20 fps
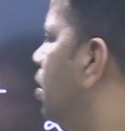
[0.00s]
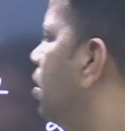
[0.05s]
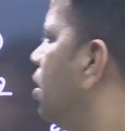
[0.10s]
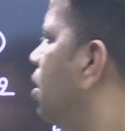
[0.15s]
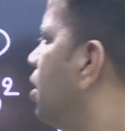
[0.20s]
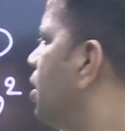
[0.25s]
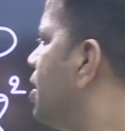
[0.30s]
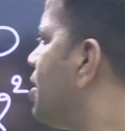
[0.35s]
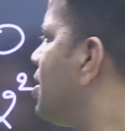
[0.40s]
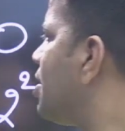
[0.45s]

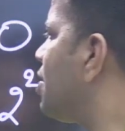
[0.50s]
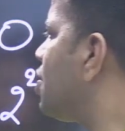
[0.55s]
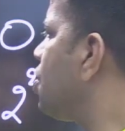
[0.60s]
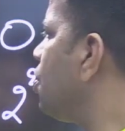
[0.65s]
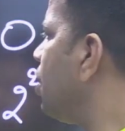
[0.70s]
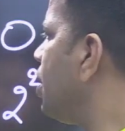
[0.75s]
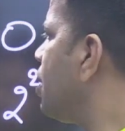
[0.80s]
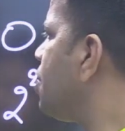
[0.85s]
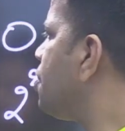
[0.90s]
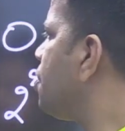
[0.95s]
This is
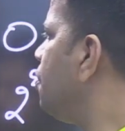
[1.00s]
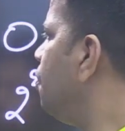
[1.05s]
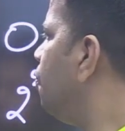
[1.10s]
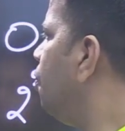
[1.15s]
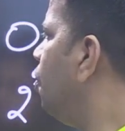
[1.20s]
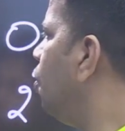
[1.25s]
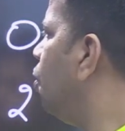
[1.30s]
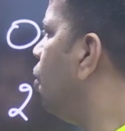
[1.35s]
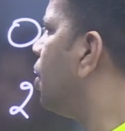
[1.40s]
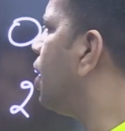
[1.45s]
2 raised to
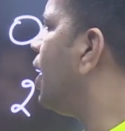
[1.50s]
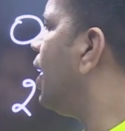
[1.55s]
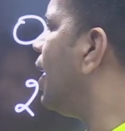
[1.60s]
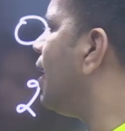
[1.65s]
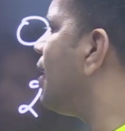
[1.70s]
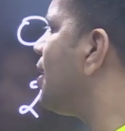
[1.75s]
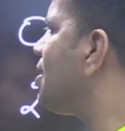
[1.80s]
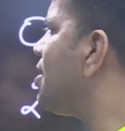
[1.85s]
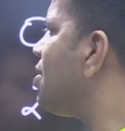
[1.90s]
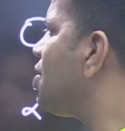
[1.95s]
4
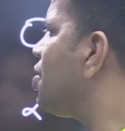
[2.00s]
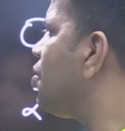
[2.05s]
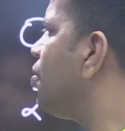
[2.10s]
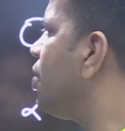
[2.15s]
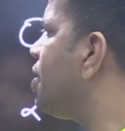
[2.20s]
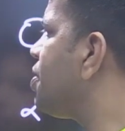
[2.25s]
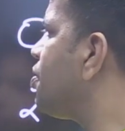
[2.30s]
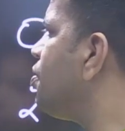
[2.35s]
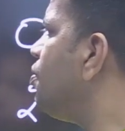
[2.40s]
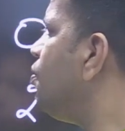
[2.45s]
and this is 2
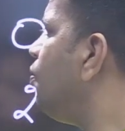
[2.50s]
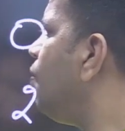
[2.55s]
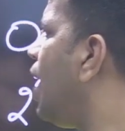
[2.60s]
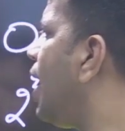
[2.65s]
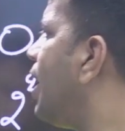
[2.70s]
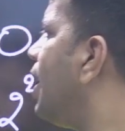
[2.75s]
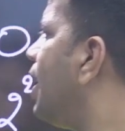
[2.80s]
raised to 5.